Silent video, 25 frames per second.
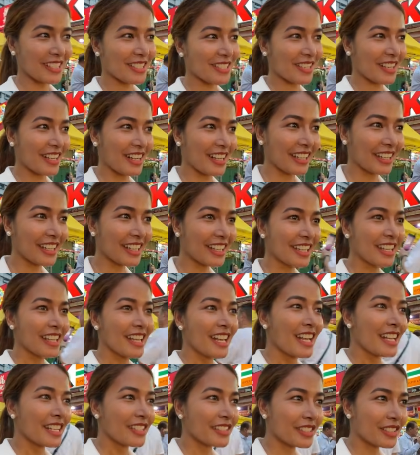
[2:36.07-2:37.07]
try
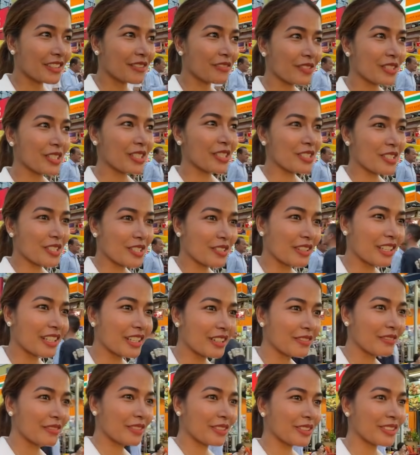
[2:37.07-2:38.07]
different
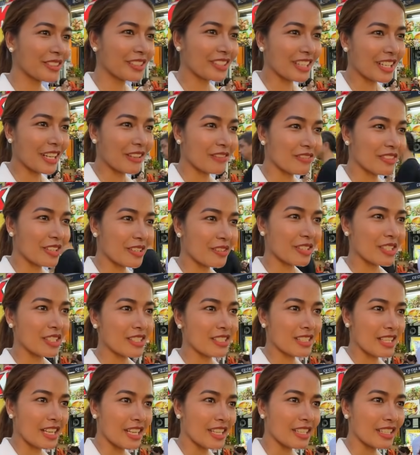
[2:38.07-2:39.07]
street food. I'm very
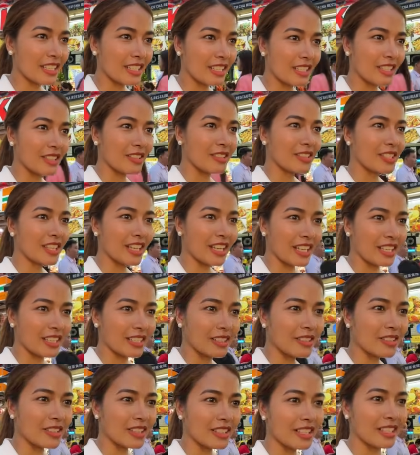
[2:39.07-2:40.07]
excited. Okay,
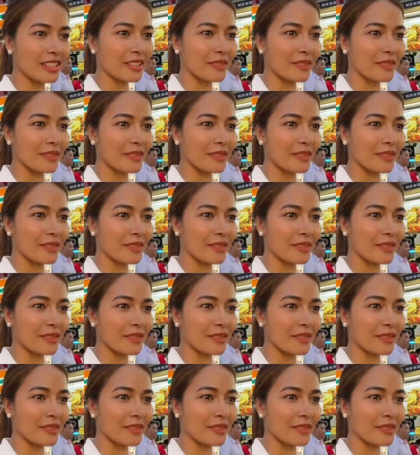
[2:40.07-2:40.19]
look.